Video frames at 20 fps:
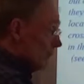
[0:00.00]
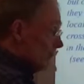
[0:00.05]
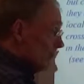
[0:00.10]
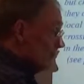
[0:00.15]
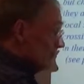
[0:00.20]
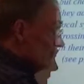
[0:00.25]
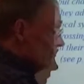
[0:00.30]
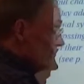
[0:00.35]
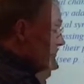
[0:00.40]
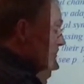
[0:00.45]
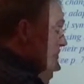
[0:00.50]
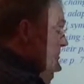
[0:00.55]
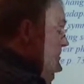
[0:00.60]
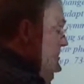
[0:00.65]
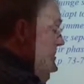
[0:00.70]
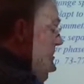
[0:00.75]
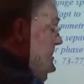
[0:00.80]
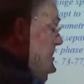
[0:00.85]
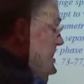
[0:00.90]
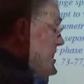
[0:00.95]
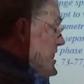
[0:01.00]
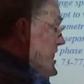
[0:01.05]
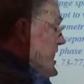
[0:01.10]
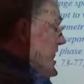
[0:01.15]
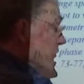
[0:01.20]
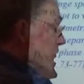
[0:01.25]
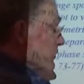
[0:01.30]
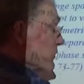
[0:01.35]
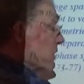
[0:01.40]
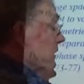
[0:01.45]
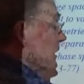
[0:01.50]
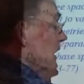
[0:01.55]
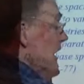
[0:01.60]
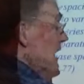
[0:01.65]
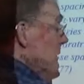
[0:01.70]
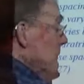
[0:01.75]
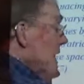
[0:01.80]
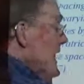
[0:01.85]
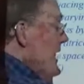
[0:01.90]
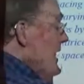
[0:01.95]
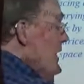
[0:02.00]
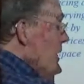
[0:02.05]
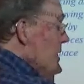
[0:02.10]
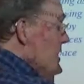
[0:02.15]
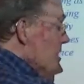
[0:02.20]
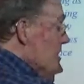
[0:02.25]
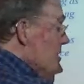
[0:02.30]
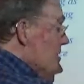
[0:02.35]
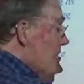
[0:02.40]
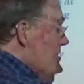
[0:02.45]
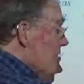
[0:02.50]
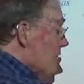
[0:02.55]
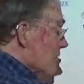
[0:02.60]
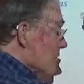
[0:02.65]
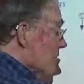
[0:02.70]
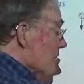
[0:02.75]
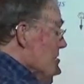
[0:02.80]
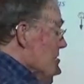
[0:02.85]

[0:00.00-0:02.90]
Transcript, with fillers: does not change as you climb out and have